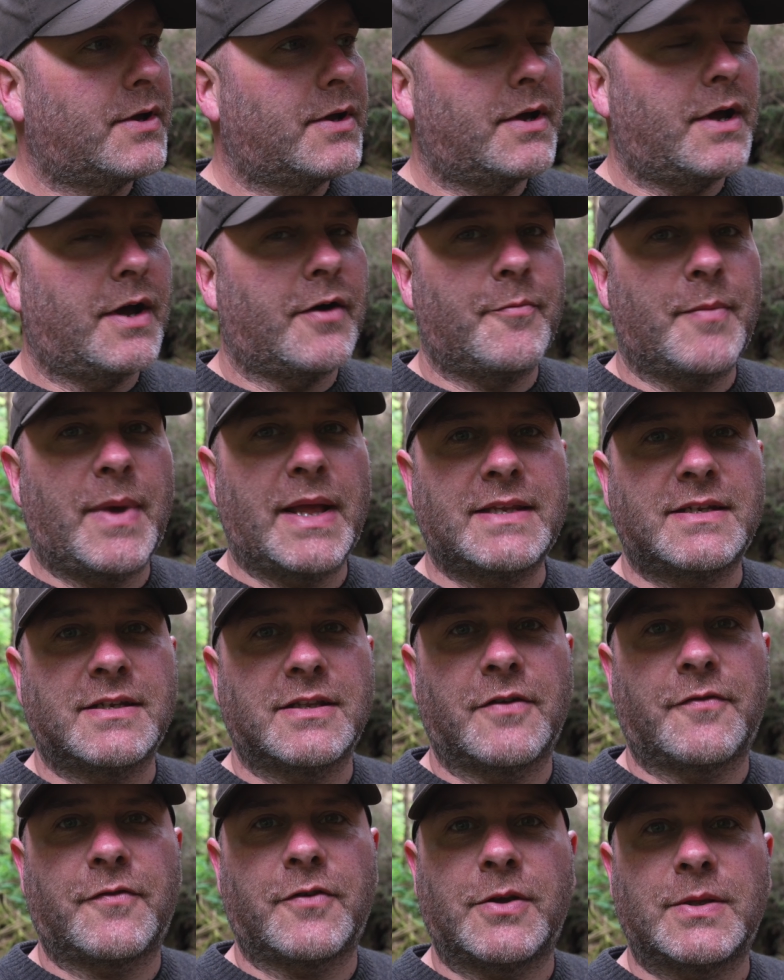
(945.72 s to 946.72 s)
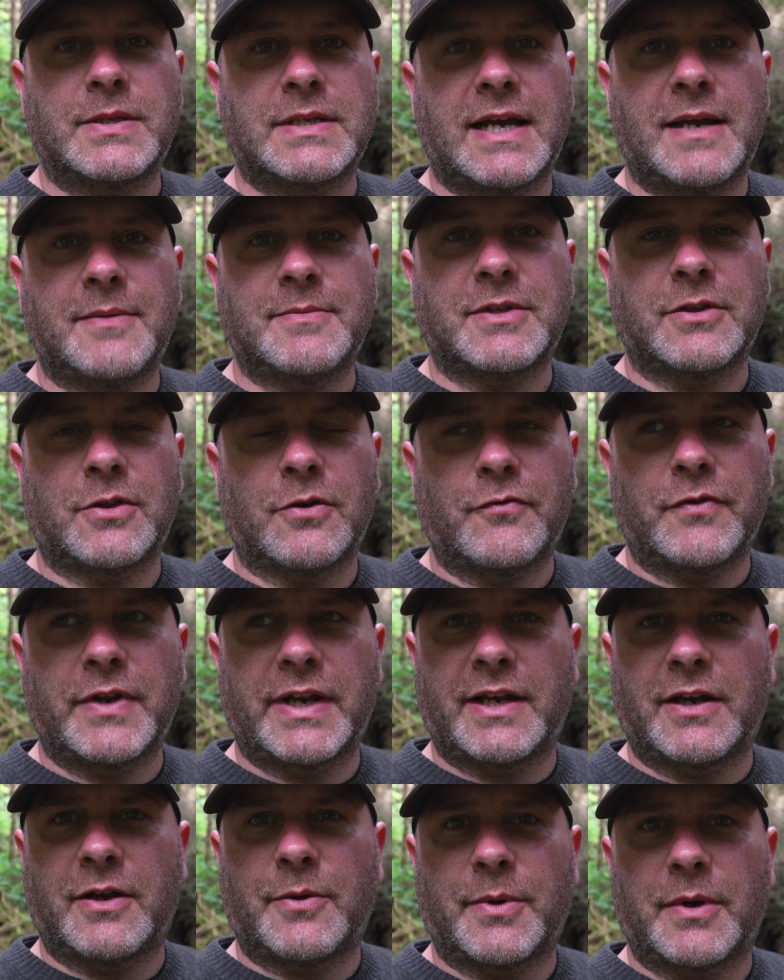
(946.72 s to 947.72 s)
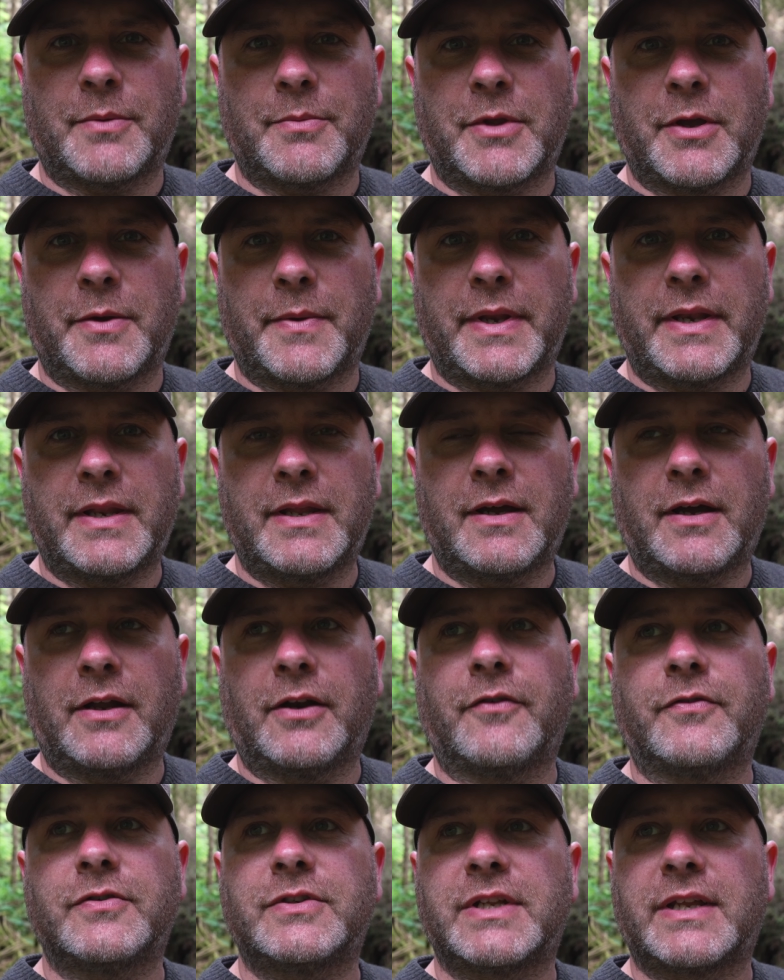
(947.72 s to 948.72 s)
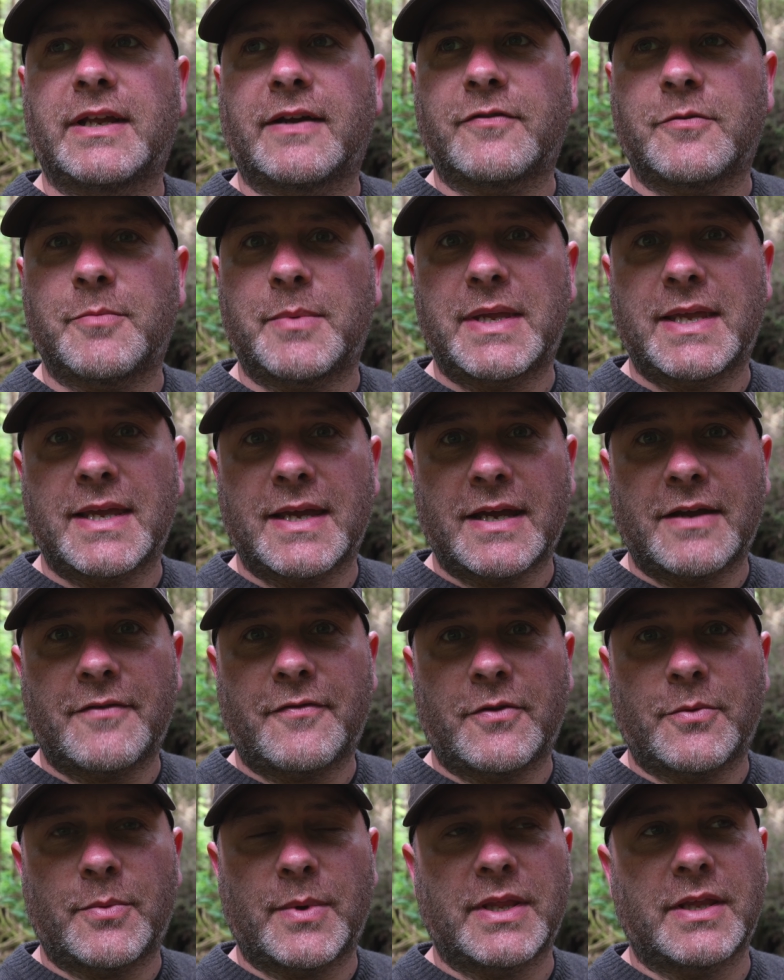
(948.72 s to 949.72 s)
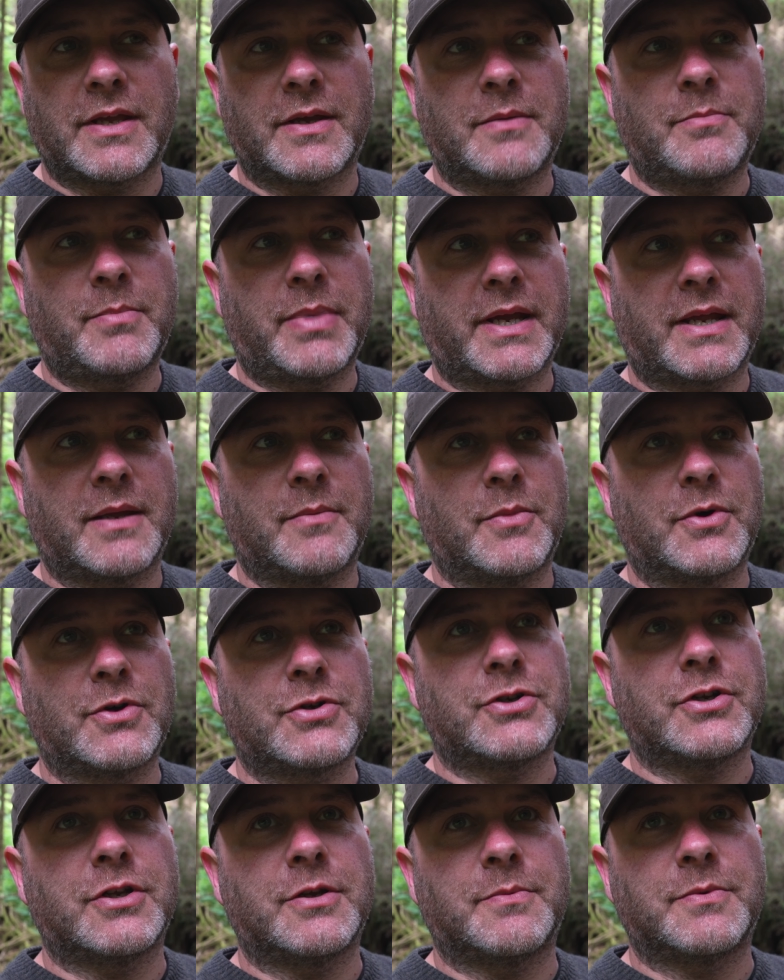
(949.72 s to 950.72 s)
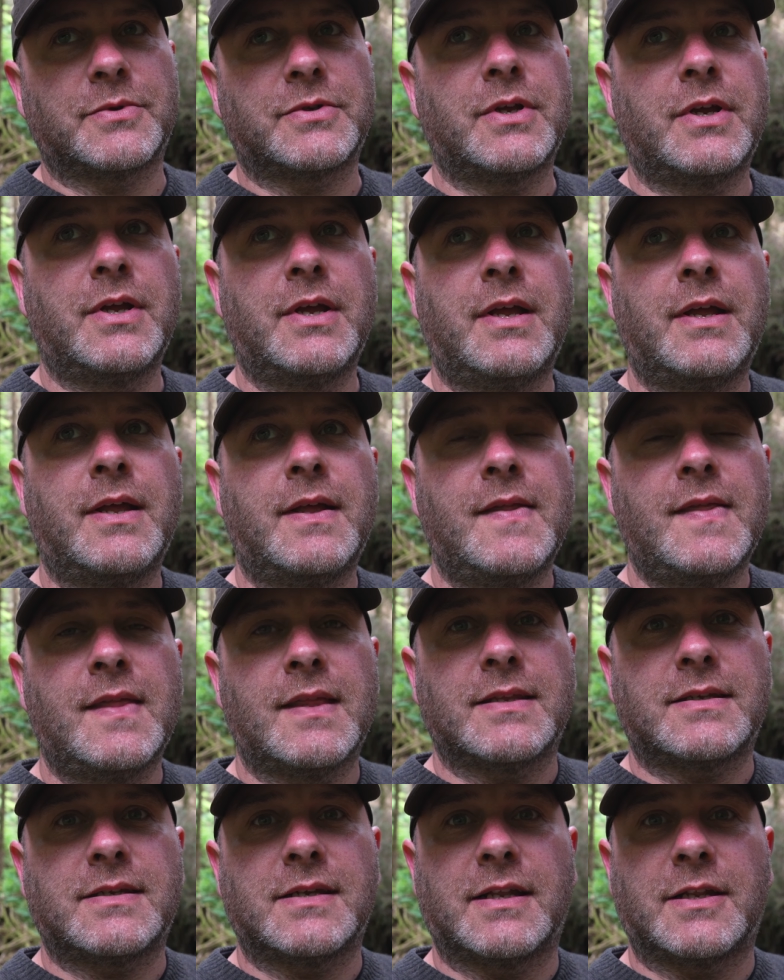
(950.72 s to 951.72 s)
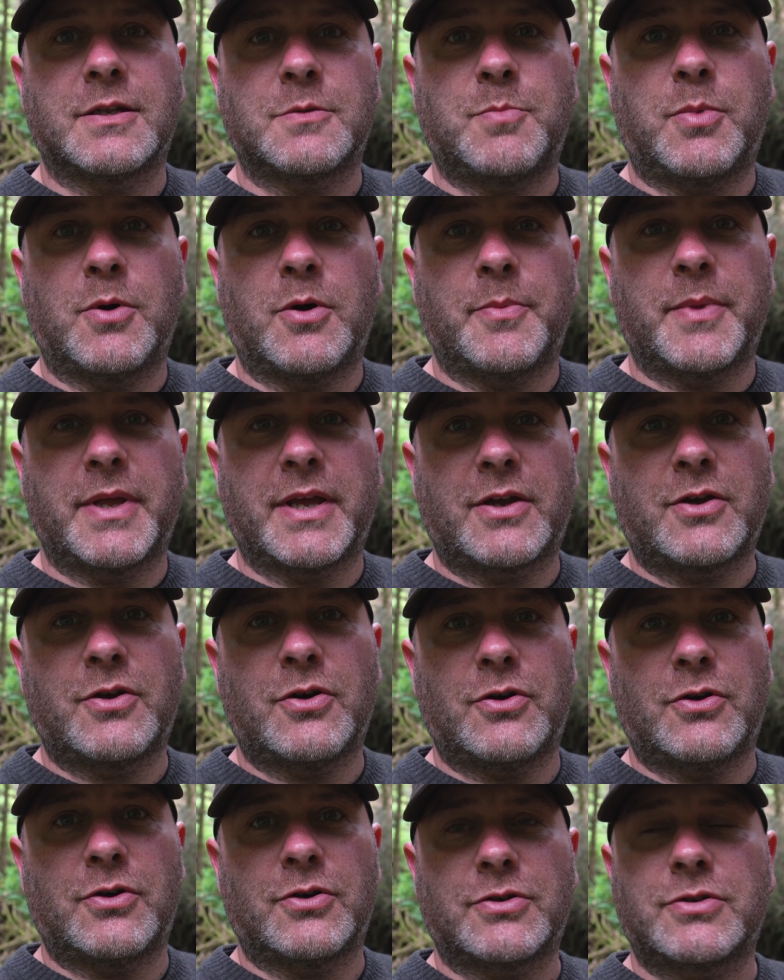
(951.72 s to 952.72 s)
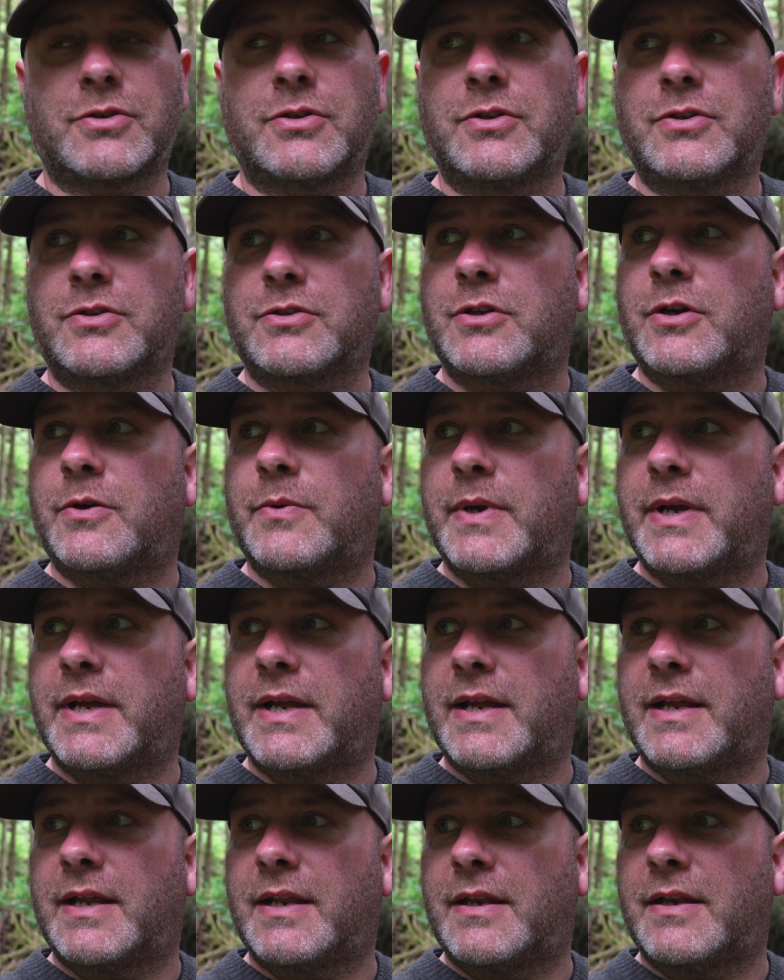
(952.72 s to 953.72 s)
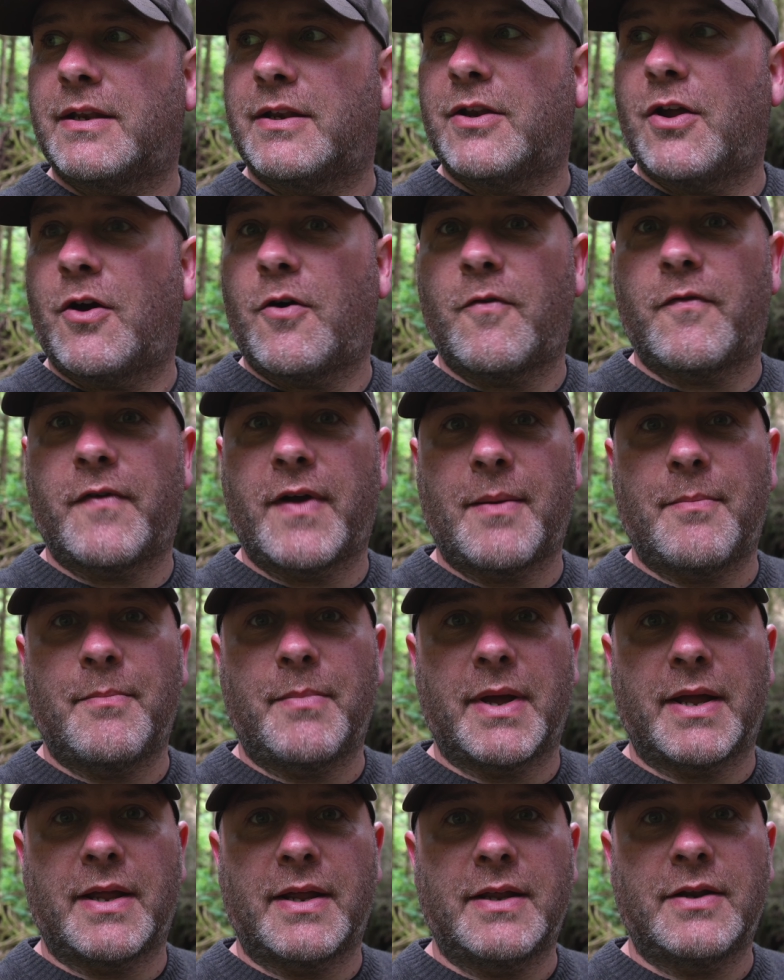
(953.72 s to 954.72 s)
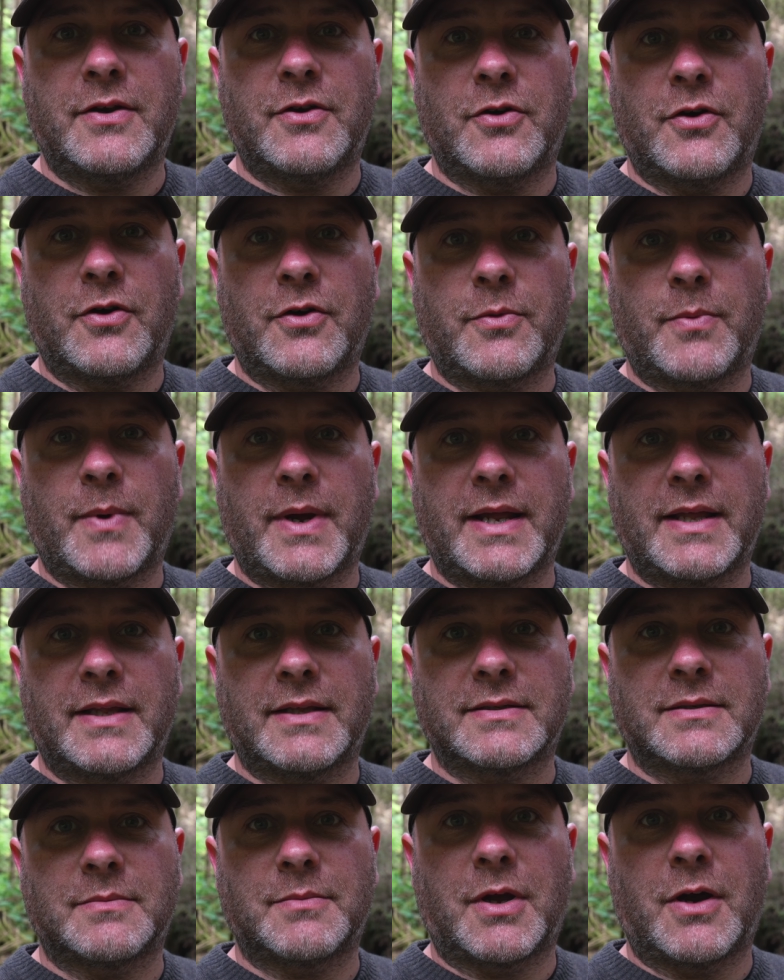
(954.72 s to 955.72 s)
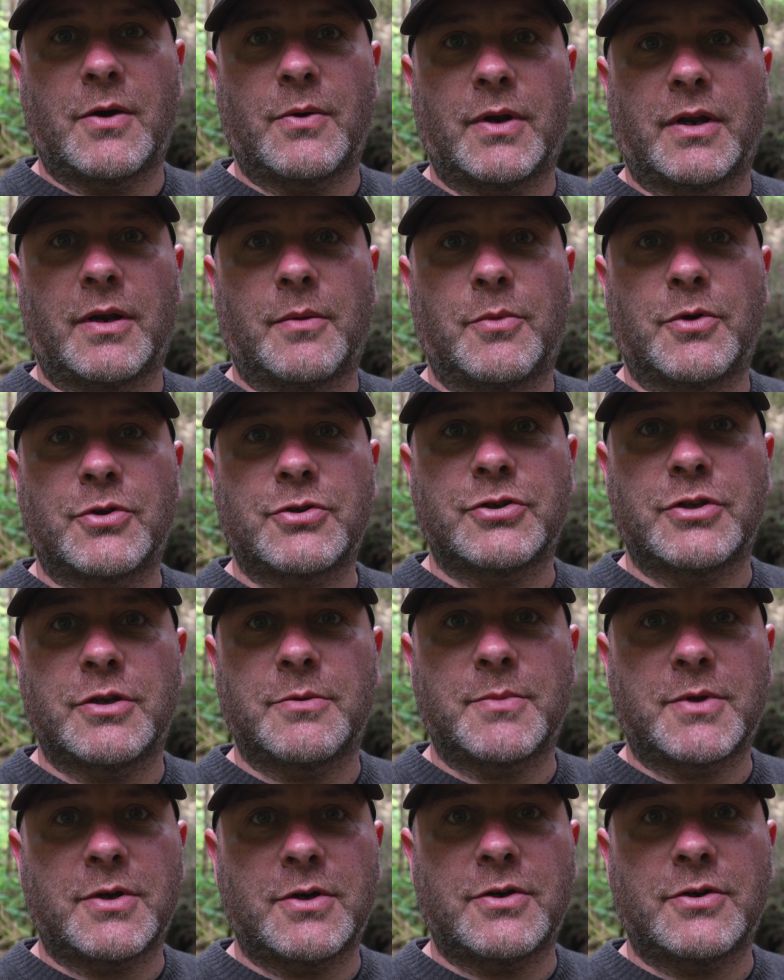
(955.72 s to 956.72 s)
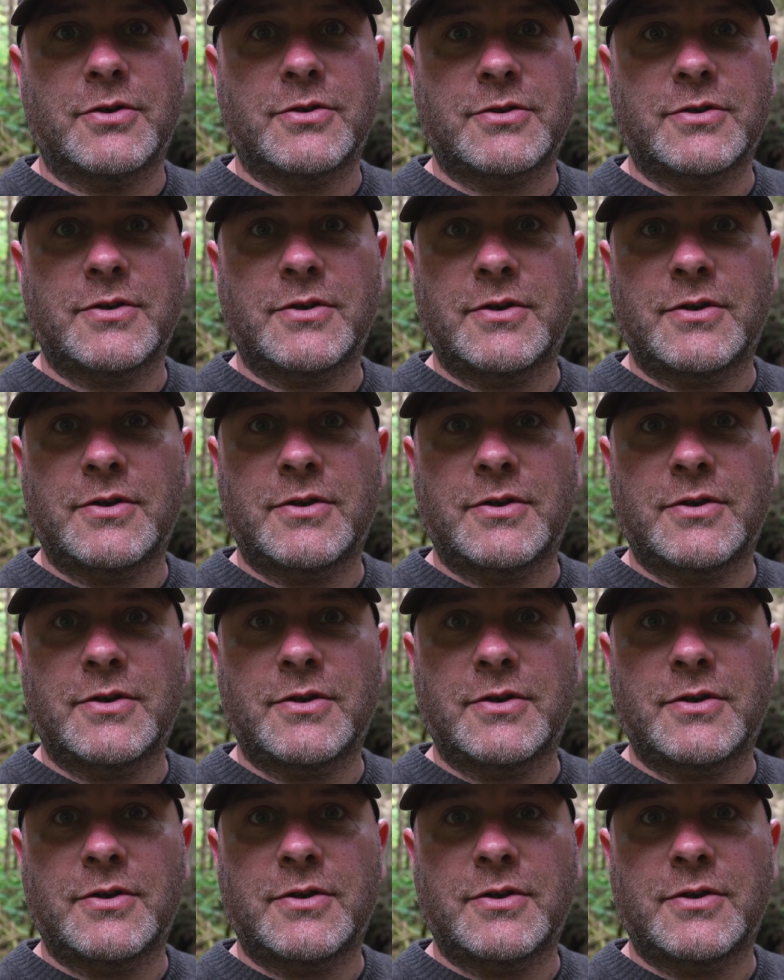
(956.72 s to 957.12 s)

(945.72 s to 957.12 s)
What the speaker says: I've mentioned a few times I don't really know what I'm doing, and obviously you have to be careful when you're picking mushrooms. And Sarah's bought me a course, so in November, North Wales, I'm going on a mushroom course,